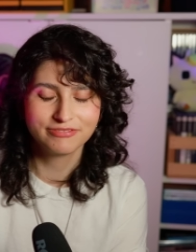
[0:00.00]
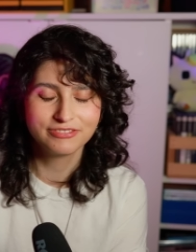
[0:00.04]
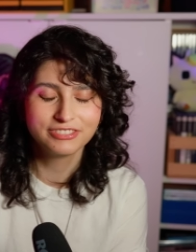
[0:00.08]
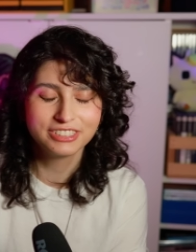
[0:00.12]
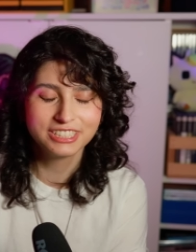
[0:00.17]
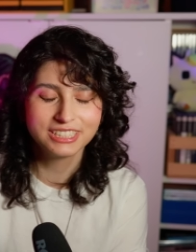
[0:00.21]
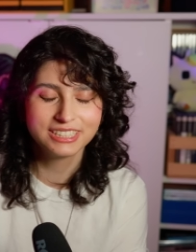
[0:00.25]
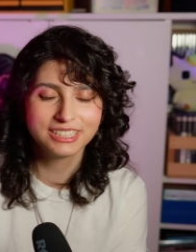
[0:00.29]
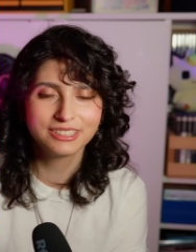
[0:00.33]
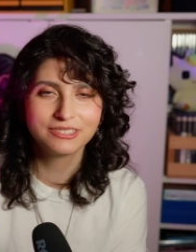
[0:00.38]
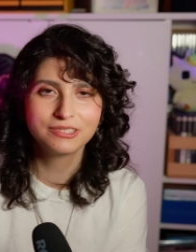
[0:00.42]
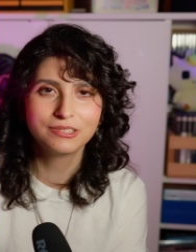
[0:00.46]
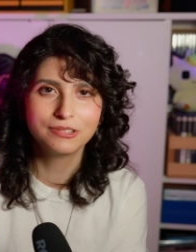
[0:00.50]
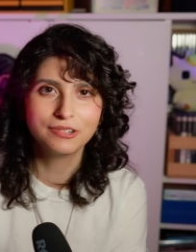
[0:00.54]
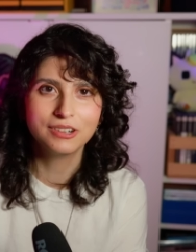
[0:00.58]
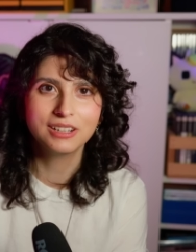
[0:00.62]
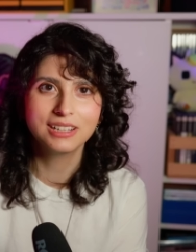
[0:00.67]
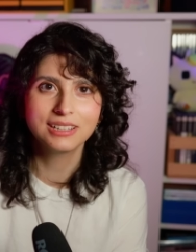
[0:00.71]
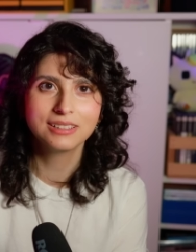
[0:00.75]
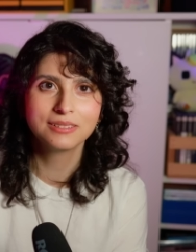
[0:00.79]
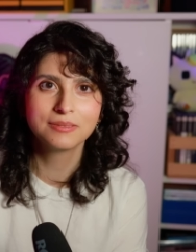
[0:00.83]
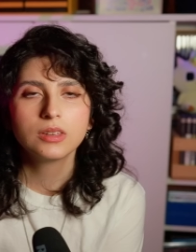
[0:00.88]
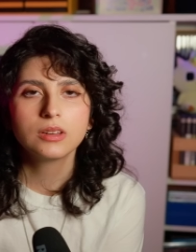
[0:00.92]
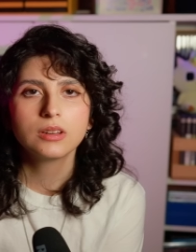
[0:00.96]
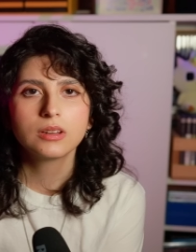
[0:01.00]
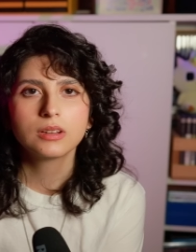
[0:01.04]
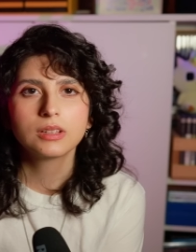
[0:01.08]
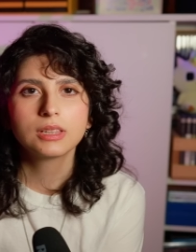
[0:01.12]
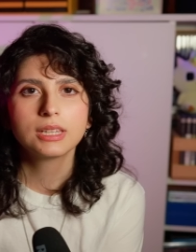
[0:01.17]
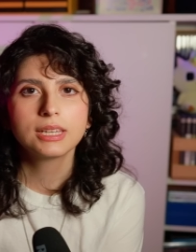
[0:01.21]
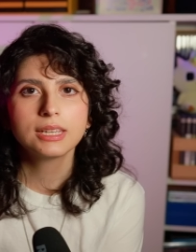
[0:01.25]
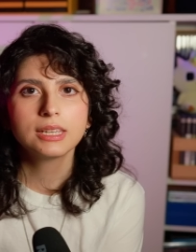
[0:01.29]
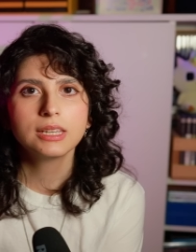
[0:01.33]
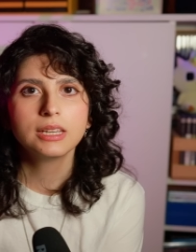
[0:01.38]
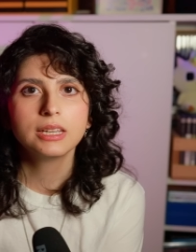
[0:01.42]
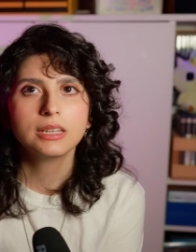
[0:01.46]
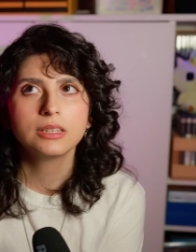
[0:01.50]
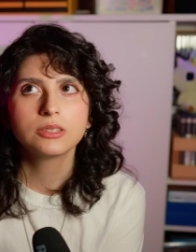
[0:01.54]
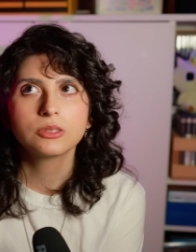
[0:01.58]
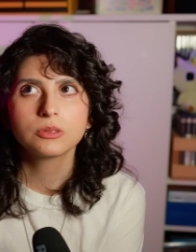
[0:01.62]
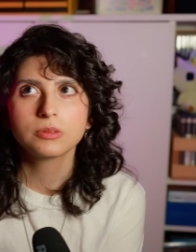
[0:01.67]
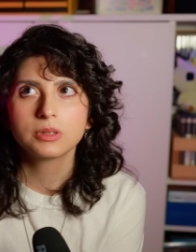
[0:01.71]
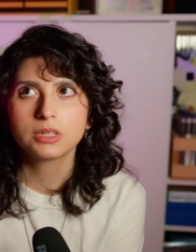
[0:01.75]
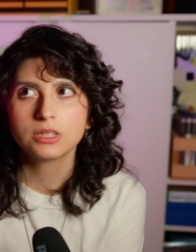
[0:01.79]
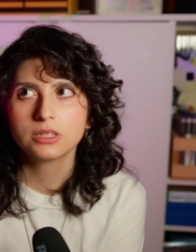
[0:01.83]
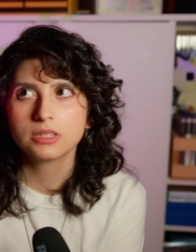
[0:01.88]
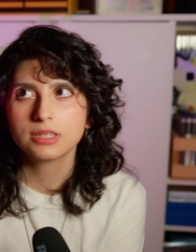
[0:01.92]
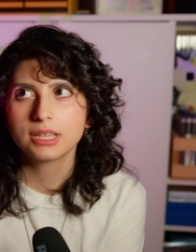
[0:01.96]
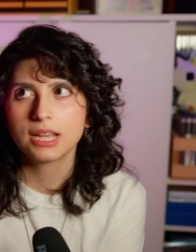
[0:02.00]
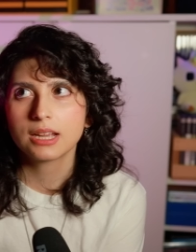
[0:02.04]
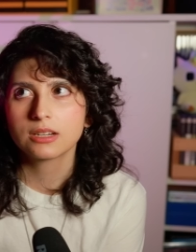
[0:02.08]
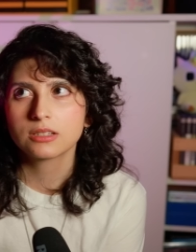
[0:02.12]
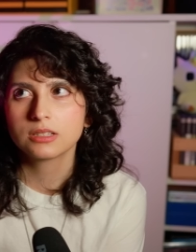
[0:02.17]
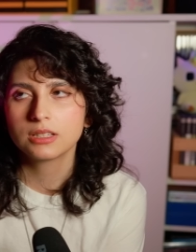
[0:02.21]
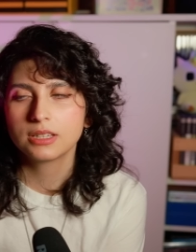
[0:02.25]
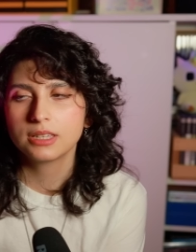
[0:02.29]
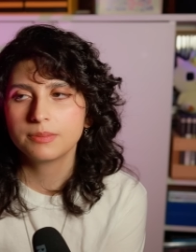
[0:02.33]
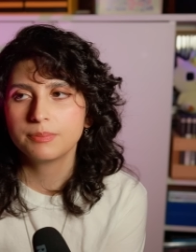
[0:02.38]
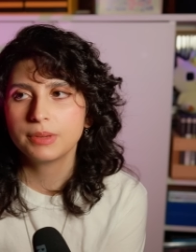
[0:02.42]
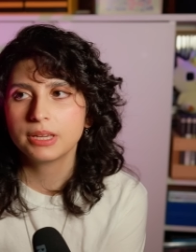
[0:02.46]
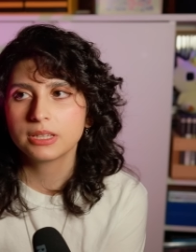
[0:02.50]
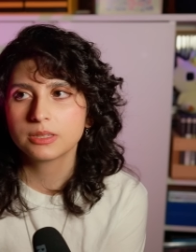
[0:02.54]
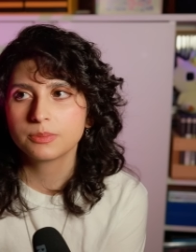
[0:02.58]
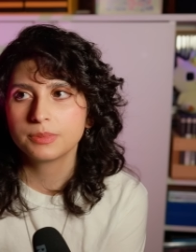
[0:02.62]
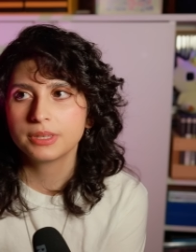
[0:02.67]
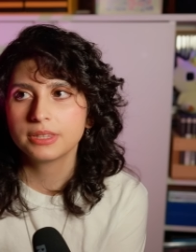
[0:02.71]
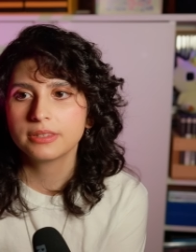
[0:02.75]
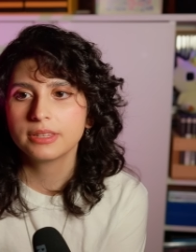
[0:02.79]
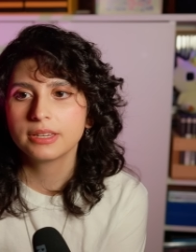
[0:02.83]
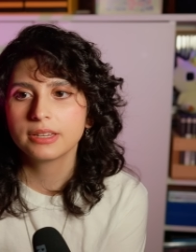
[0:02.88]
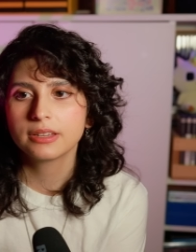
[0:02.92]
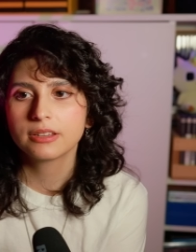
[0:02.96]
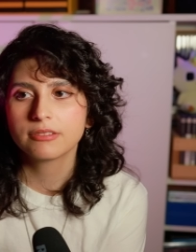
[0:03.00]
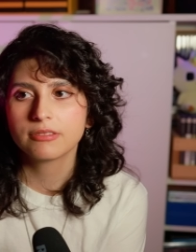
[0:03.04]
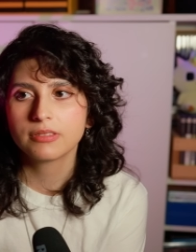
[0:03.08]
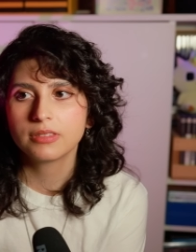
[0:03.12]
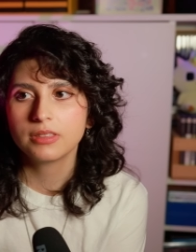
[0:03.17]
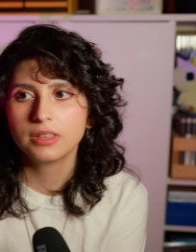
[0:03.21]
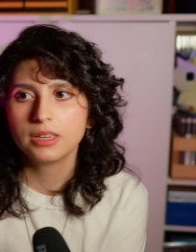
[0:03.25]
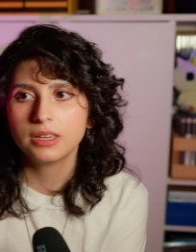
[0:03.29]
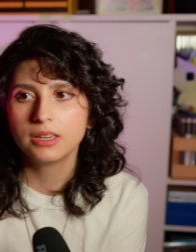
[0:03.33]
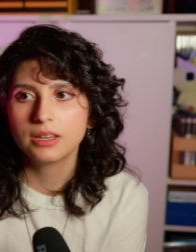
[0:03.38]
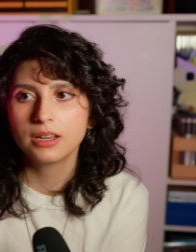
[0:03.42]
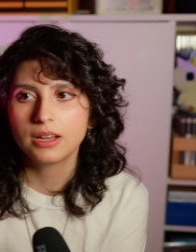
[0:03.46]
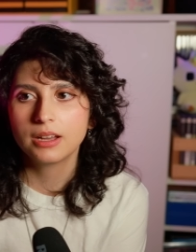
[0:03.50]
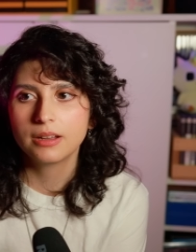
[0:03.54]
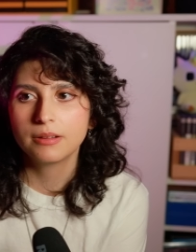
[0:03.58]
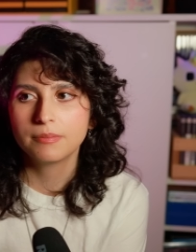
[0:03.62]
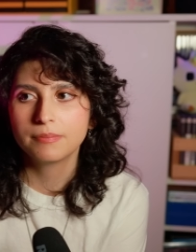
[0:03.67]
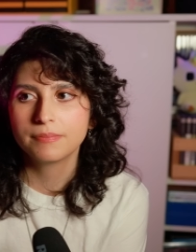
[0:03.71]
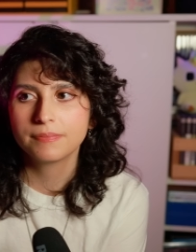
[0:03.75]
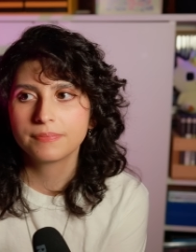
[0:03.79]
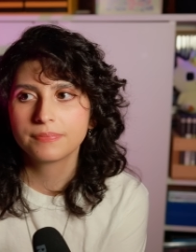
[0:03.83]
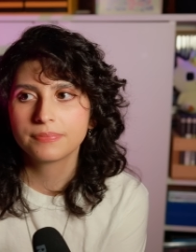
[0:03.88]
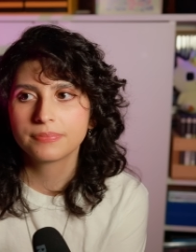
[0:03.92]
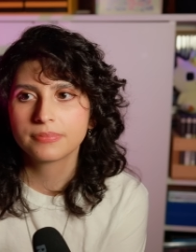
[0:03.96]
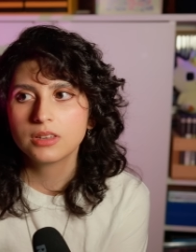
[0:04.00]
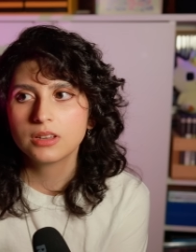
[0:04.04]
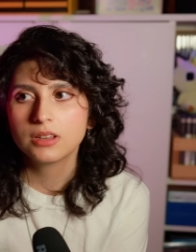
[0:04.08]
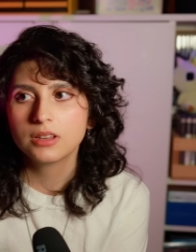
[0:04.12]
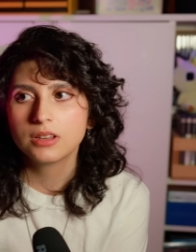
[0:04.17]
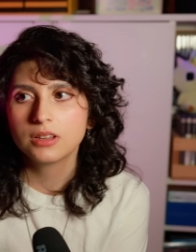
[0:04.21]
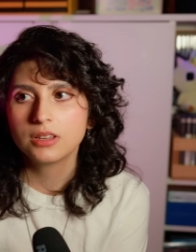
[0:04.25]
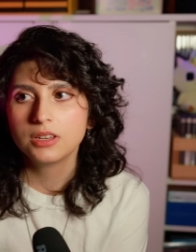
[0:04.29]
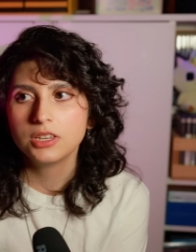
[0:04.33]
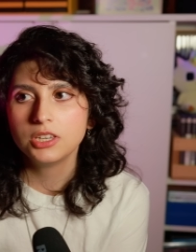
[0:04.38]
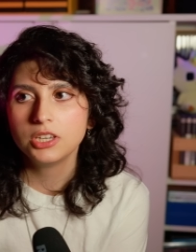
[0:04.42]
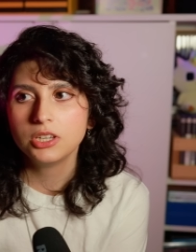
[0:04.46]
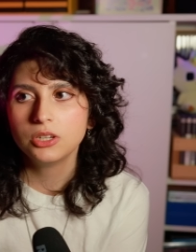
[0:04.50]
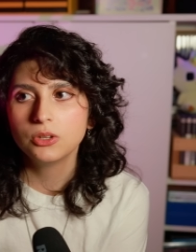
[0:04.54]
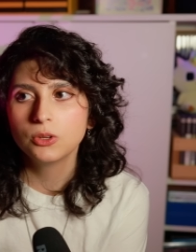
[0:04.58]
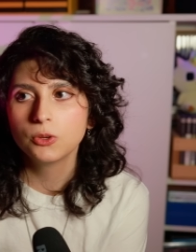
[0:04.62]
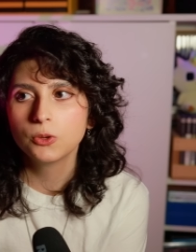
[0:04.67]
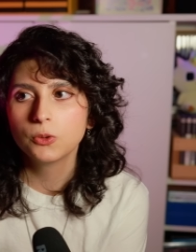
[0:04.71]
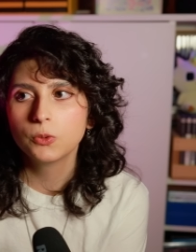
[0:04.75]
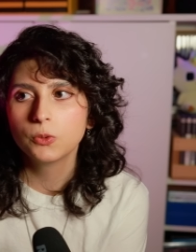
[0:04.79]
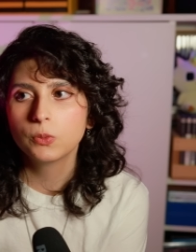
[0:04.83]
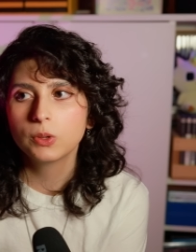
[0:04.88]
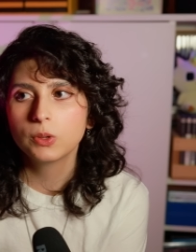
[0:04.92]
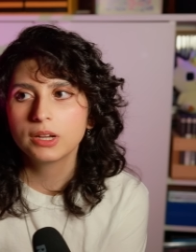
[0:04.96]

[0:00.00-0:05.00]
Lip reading: really cool. The clicky switches actually makes me think of the new